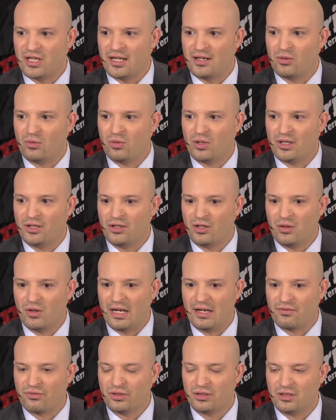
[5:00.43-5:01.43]
Yeah. I don't want to know
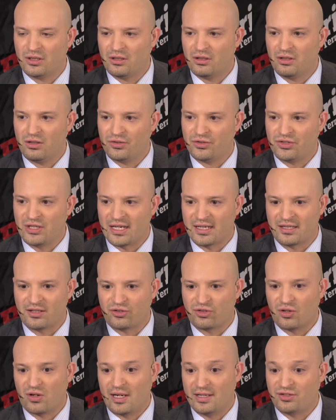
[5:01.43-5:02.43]
every little second,
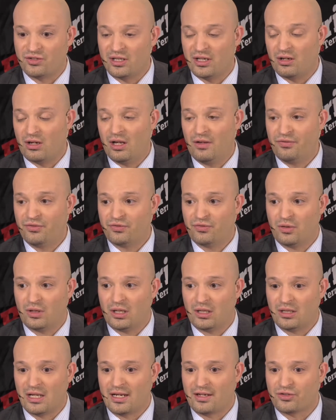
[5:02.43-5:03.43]
so I stay off
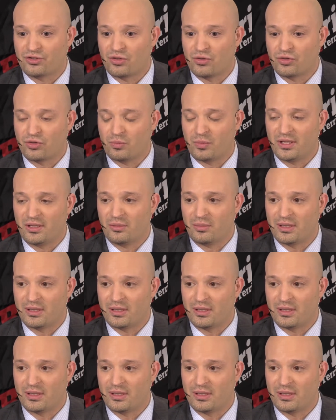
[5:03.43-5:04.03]
a lot of social media